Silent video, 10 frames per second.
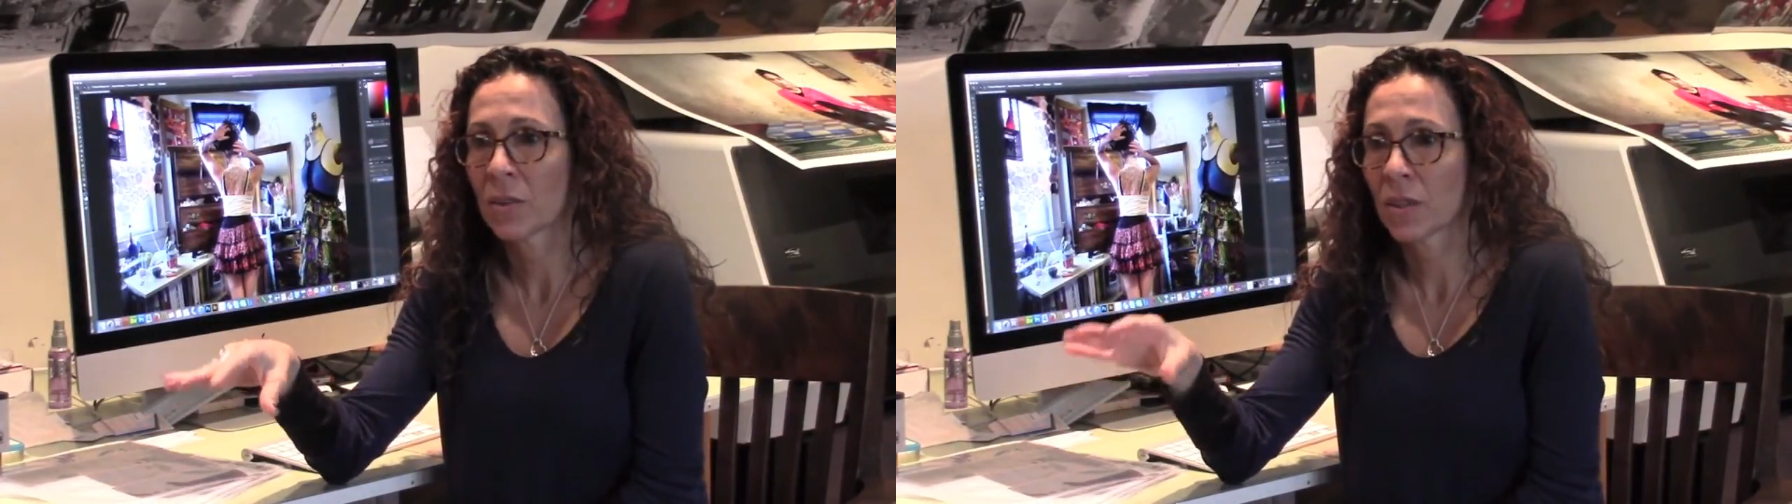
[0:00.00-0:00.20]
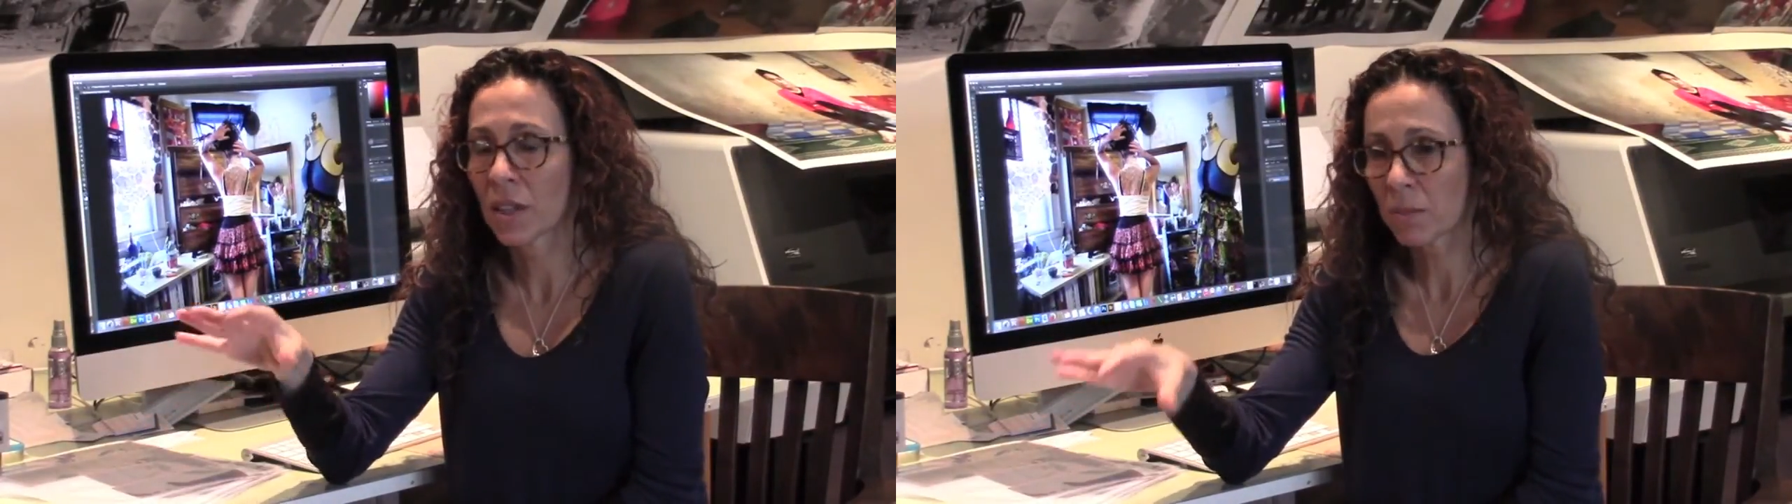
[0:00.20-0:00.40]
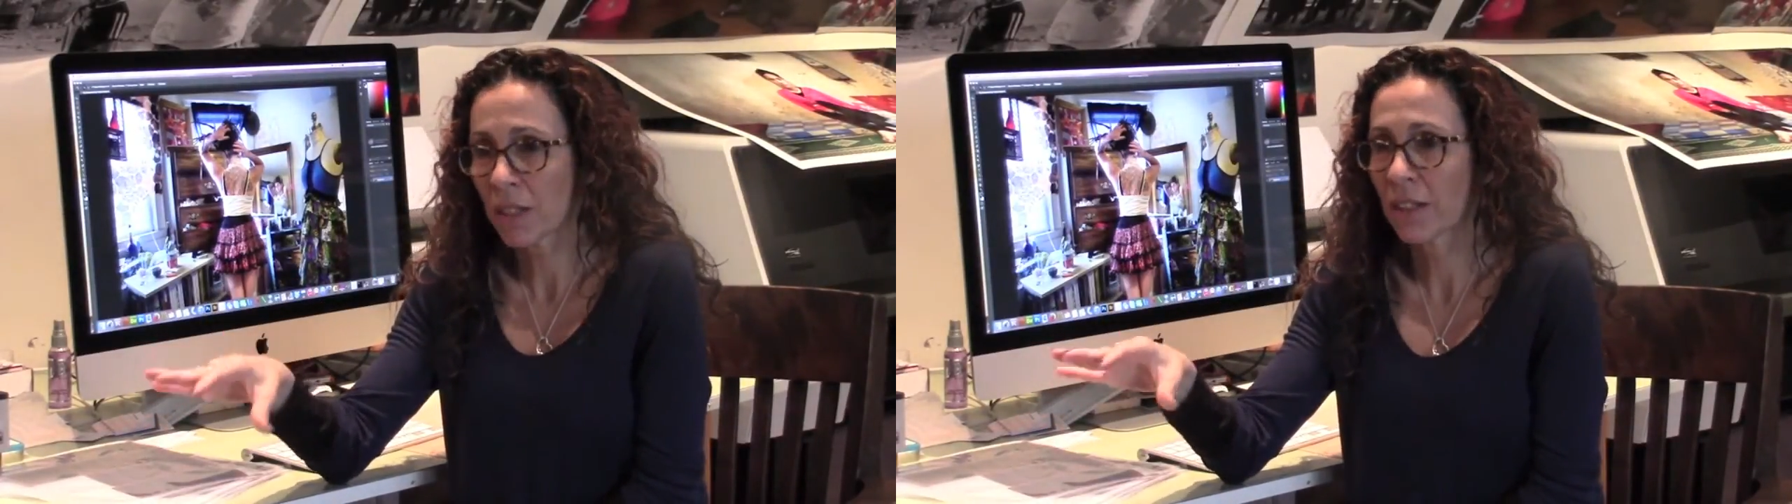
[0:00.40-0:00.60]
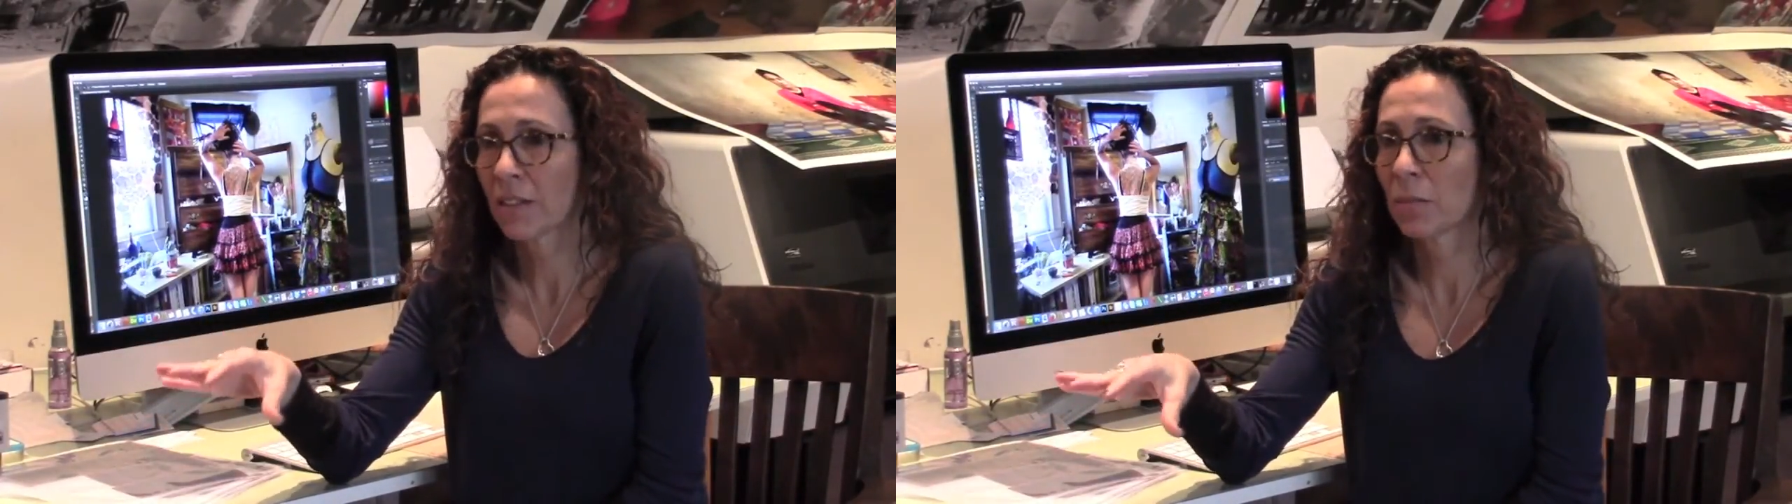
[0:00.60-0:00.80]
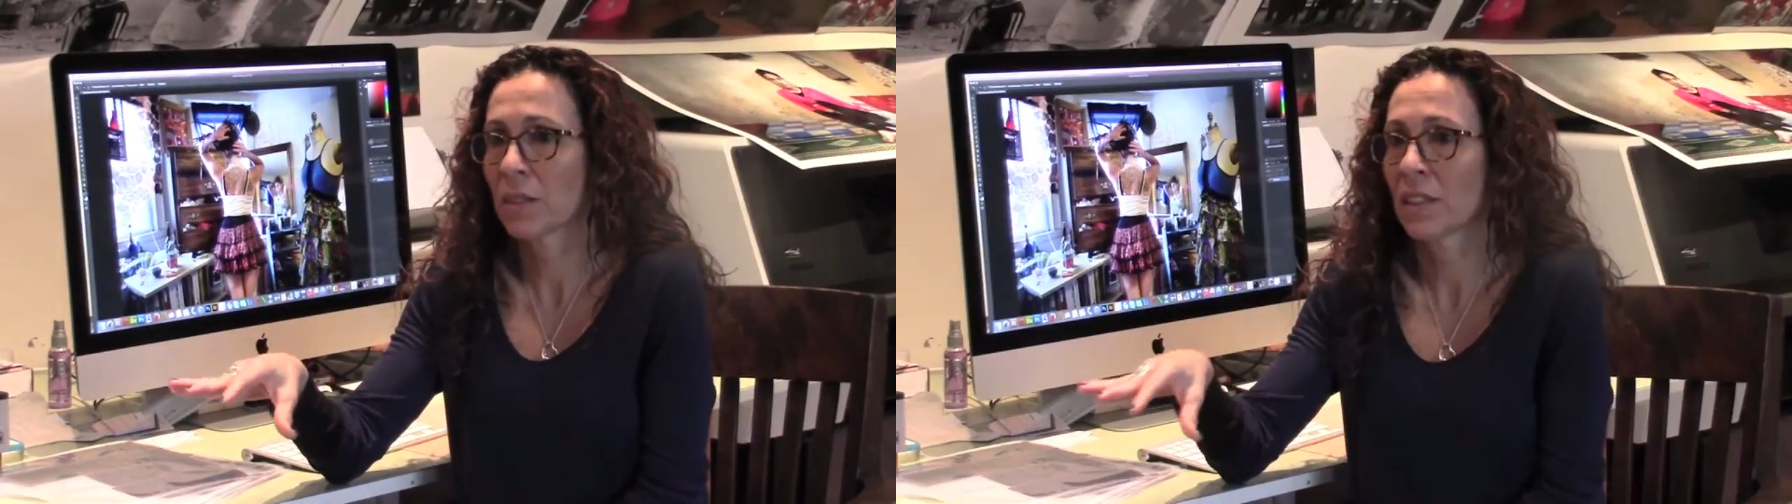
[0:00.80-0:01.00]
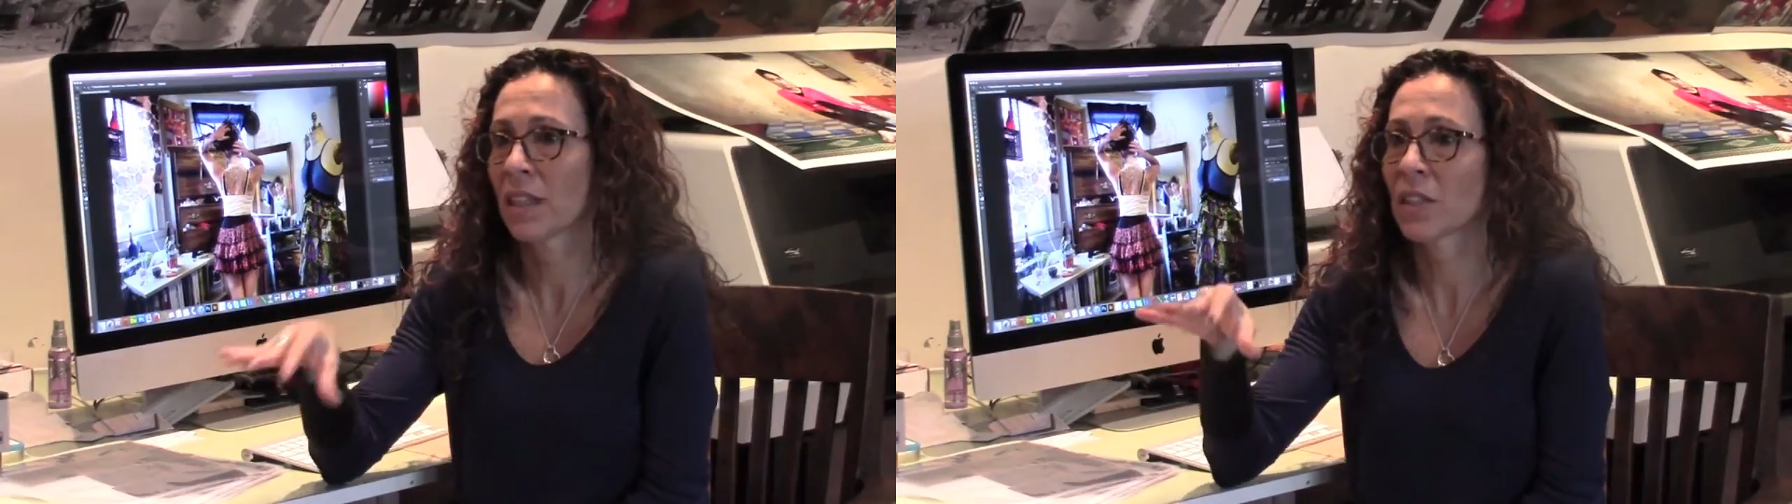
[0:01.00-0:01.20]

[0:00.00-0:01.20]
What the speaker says: without my husband, and